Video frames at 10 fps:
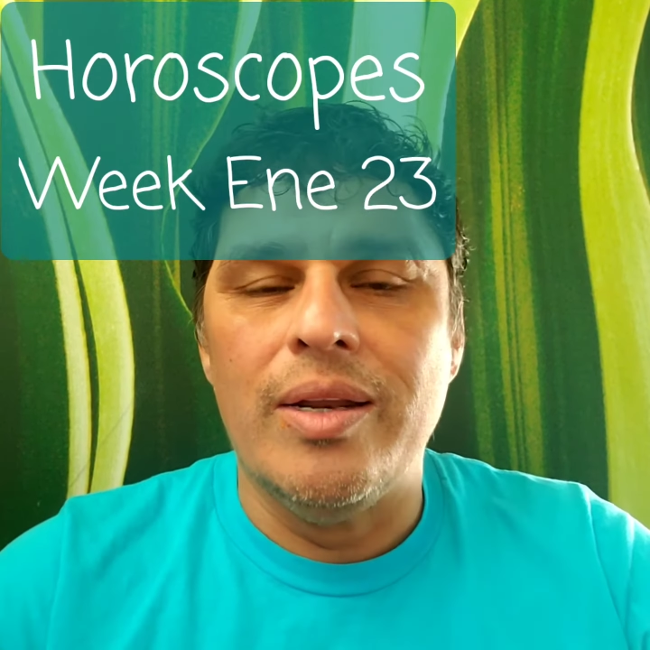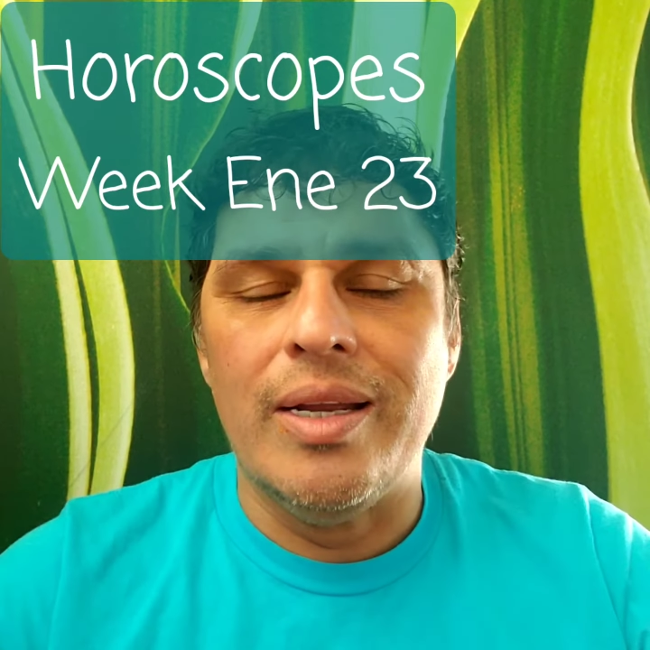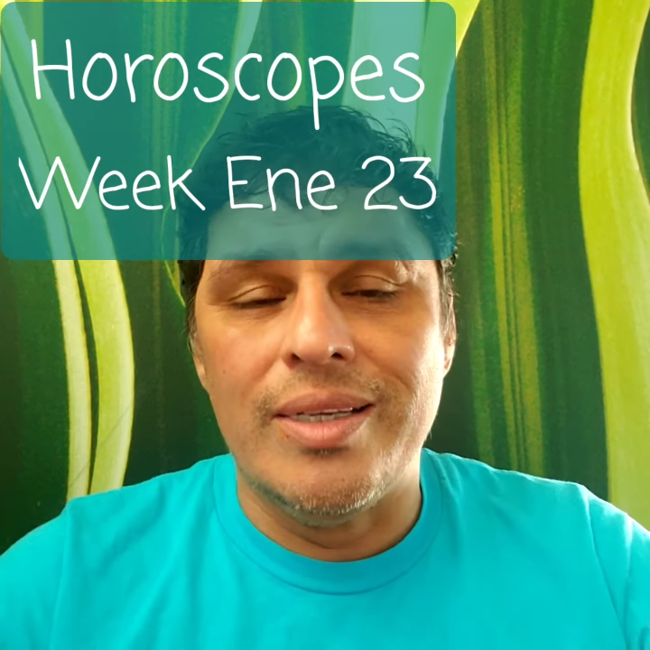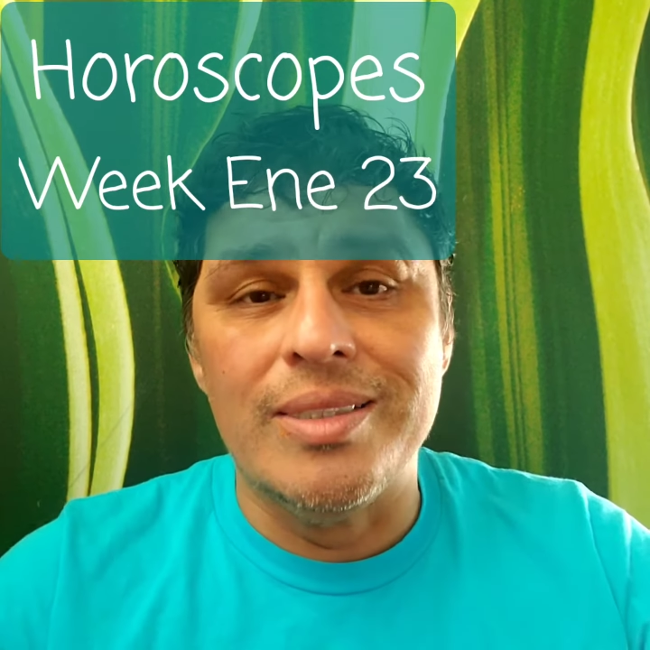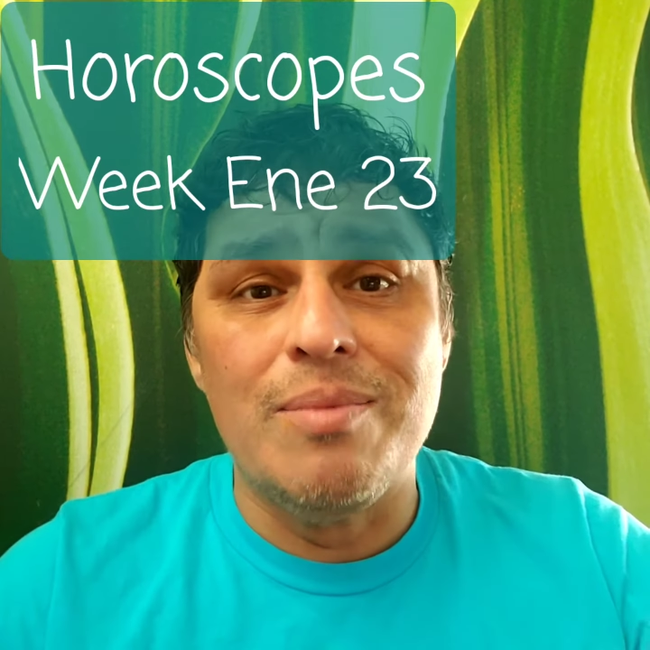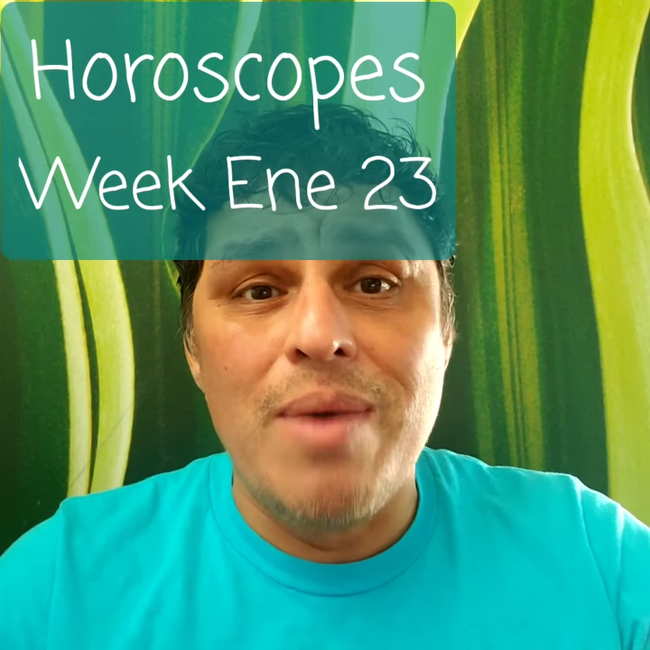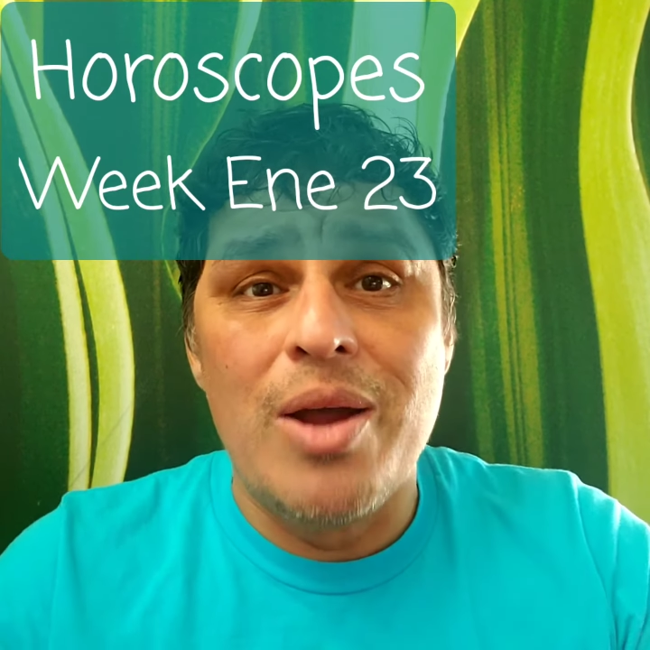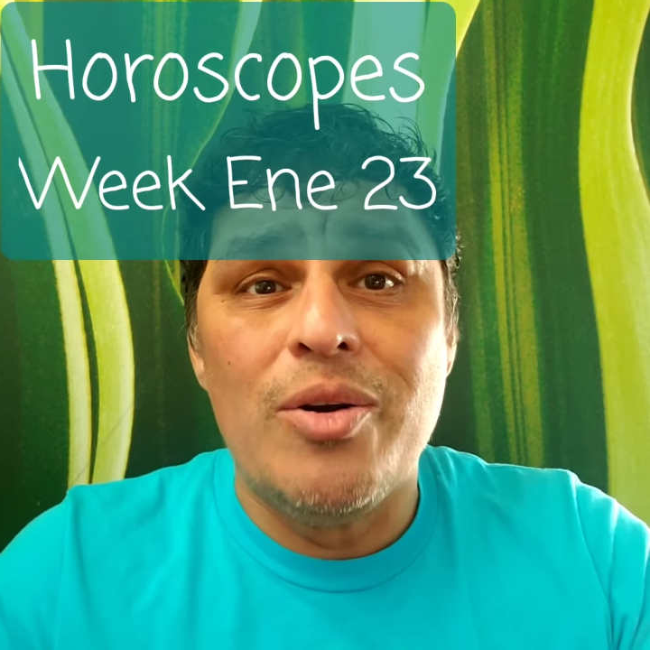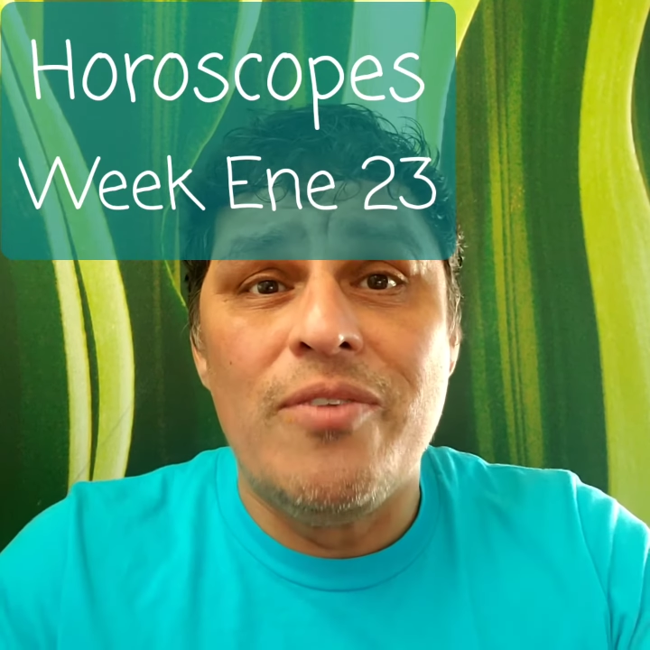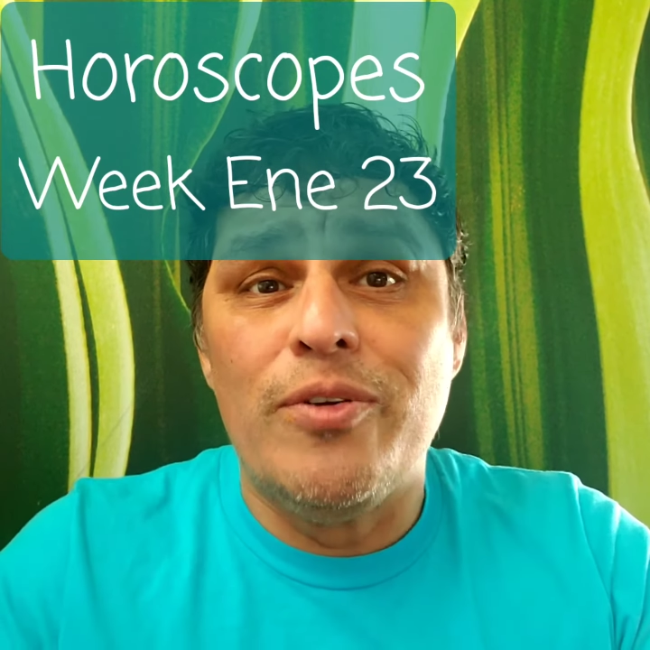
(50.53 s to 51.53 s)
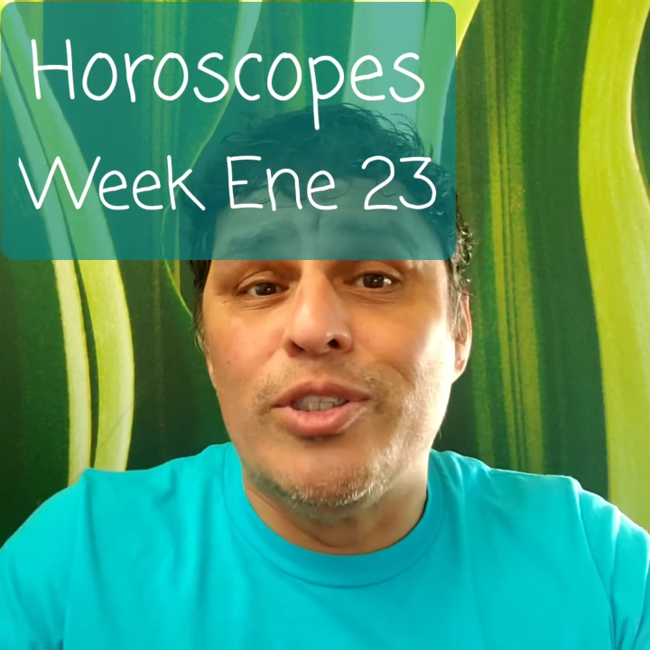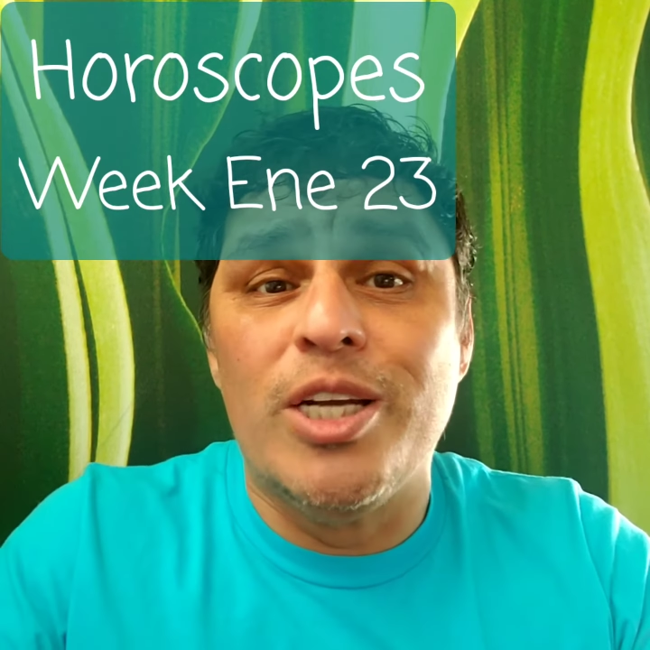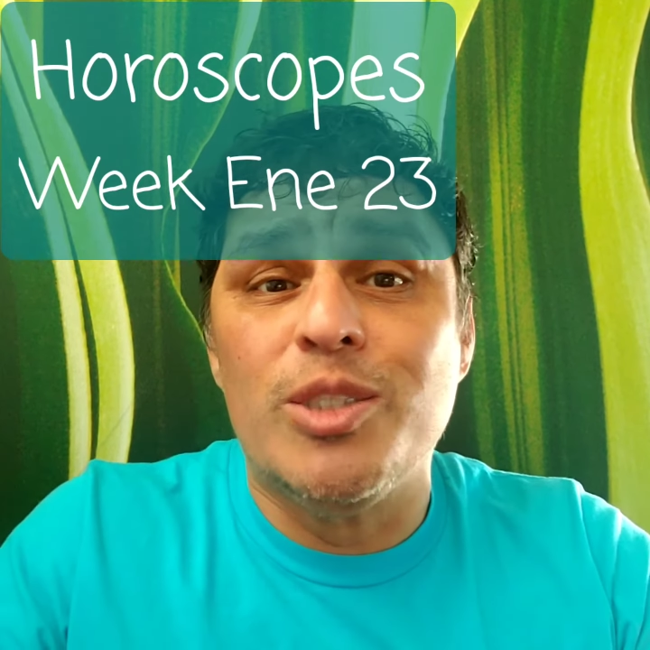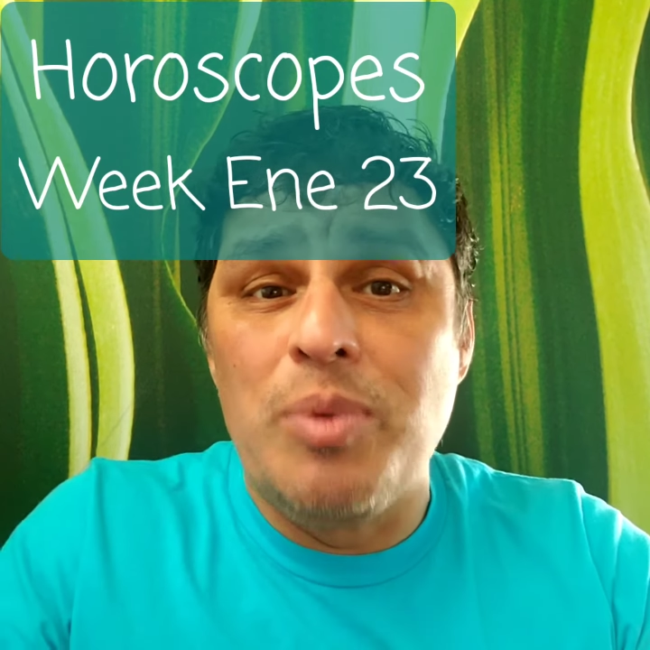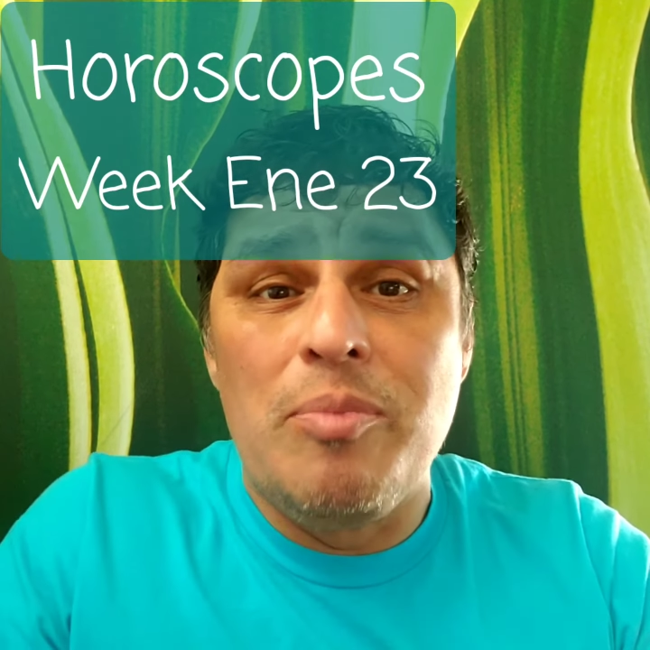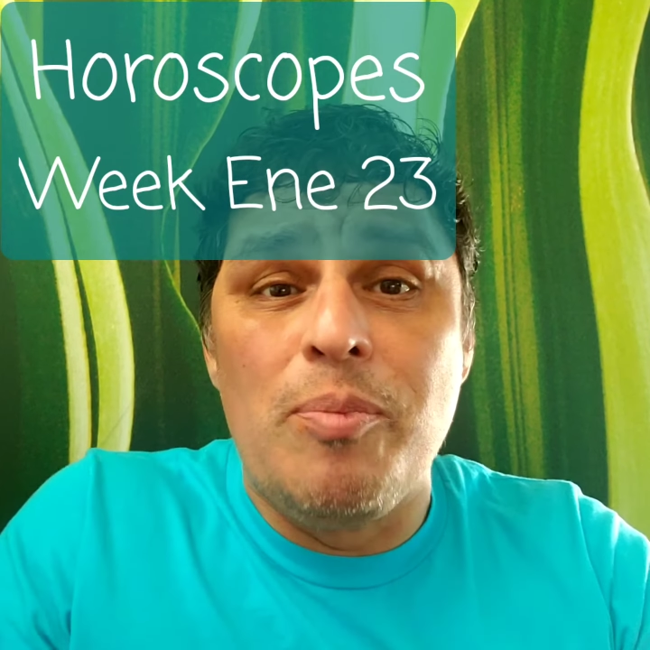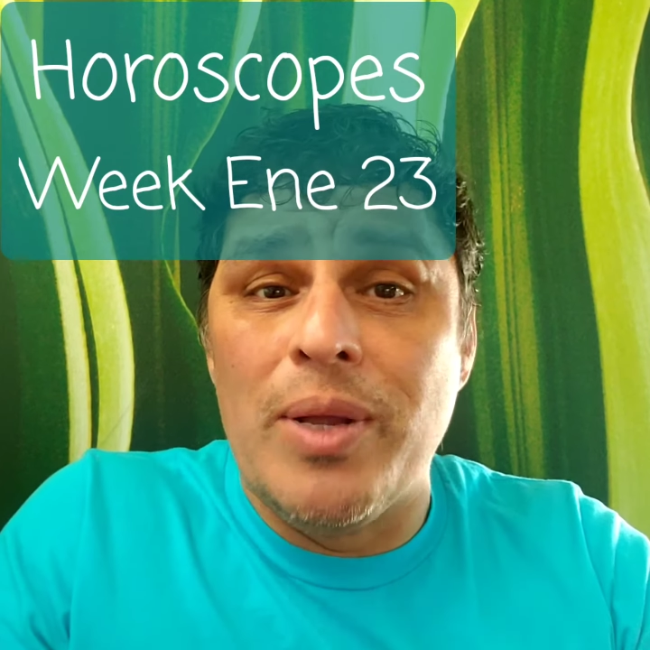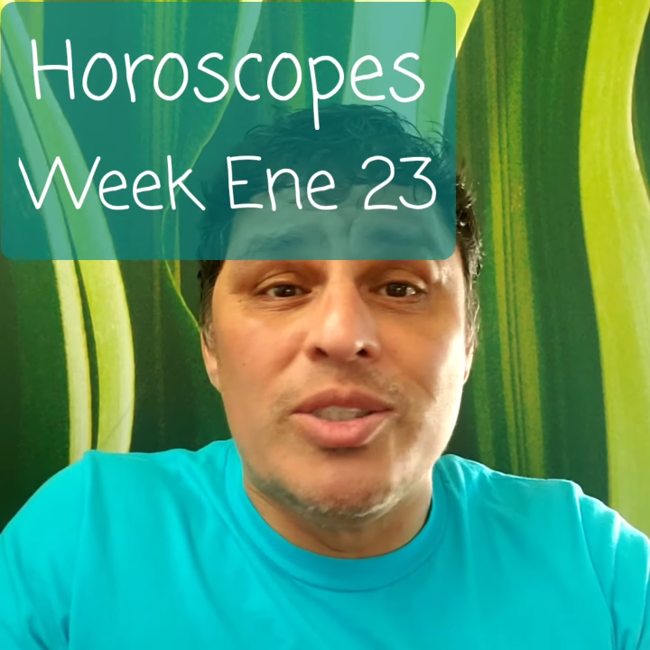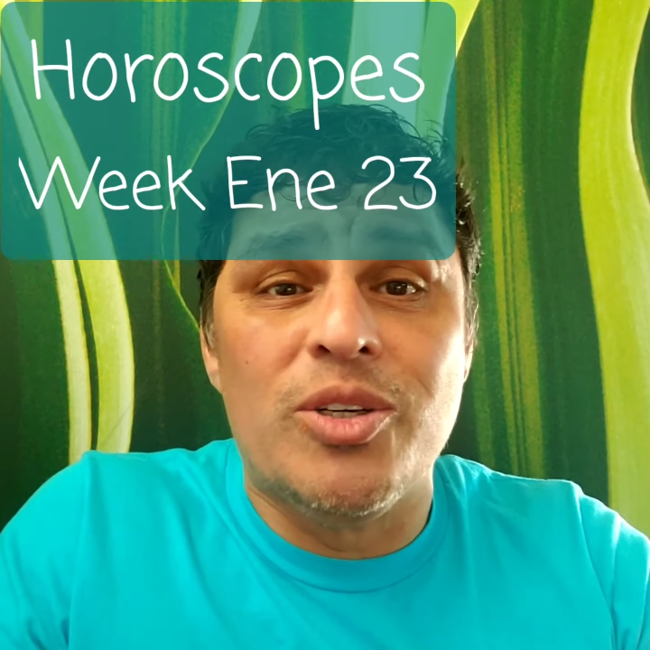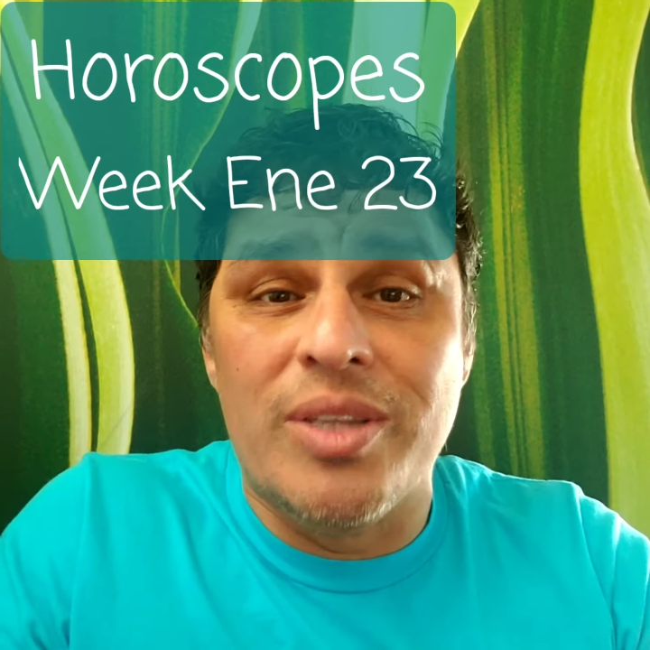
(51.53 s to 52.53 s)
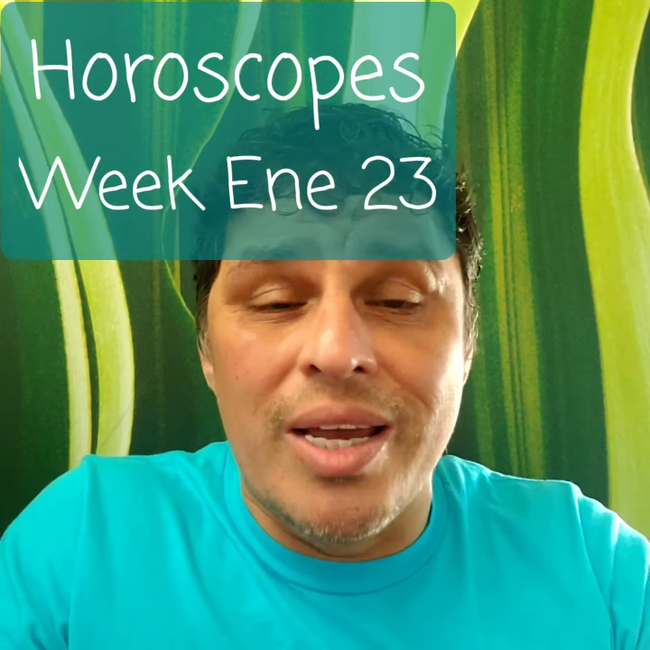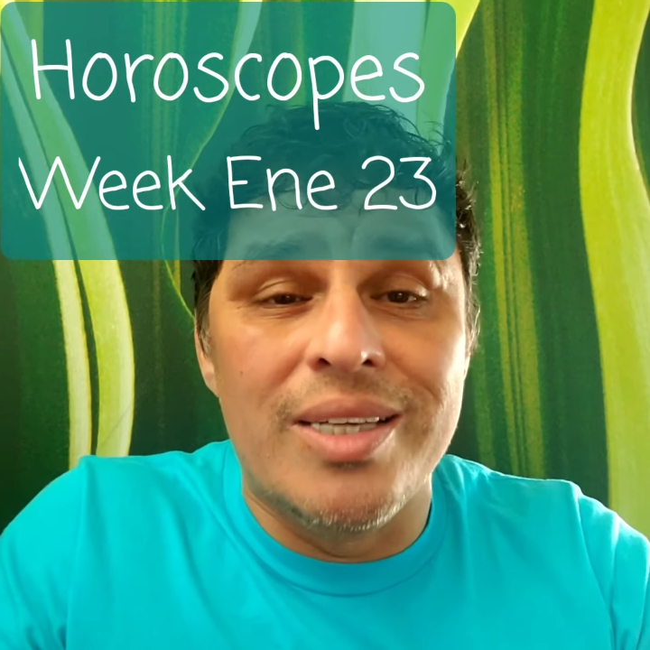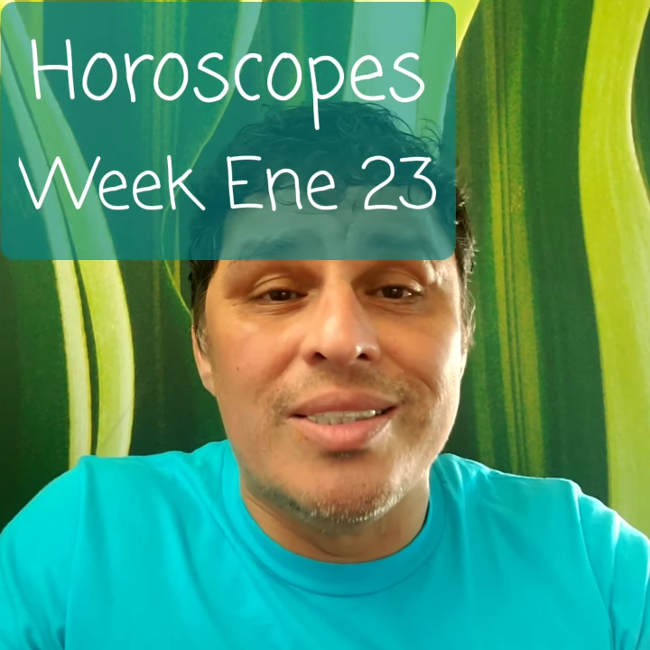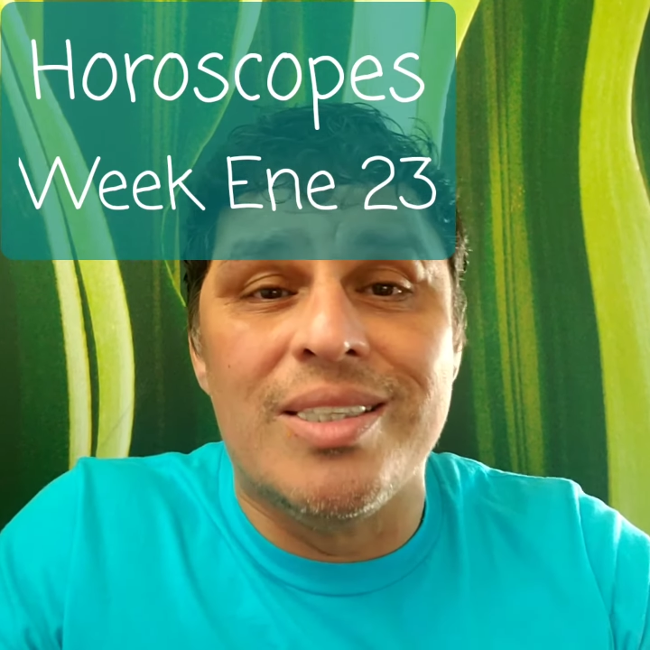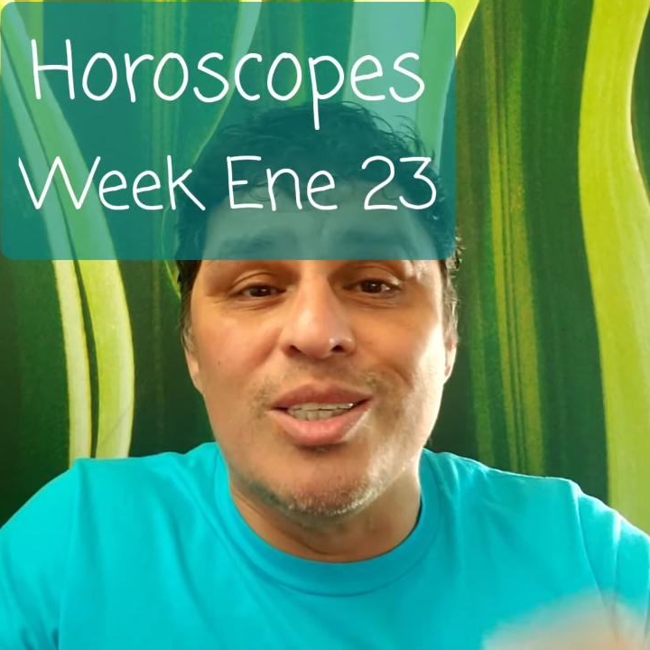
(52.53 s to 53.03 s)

it doesn't matter if you change people, place, or things.